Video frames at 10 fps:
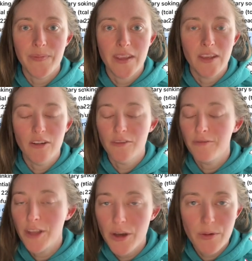your
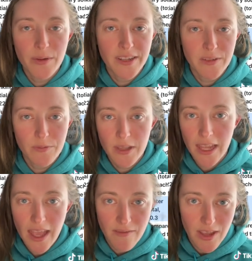flow is really
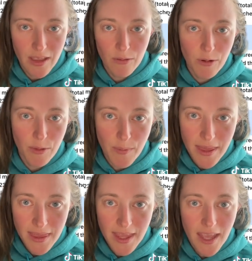heavy throughout the
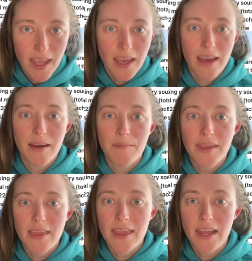month,
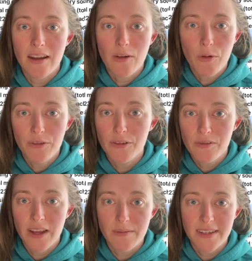then whole food
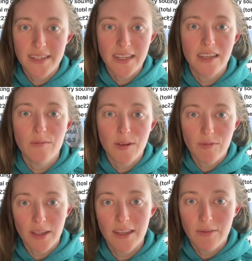vitamin C can be
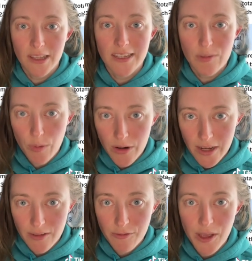really, really
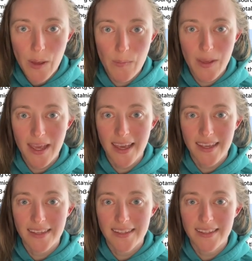supportive,
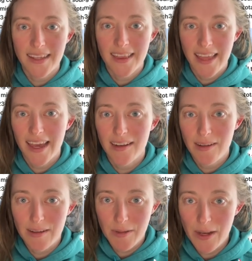because that
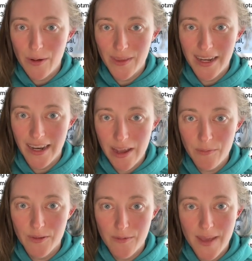we know that it
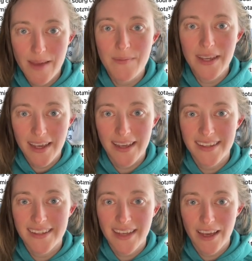helps from that
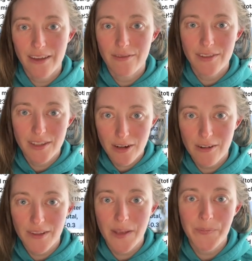because of
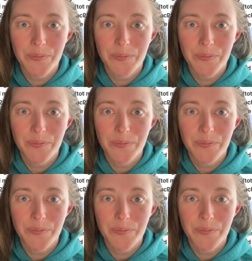scurvy.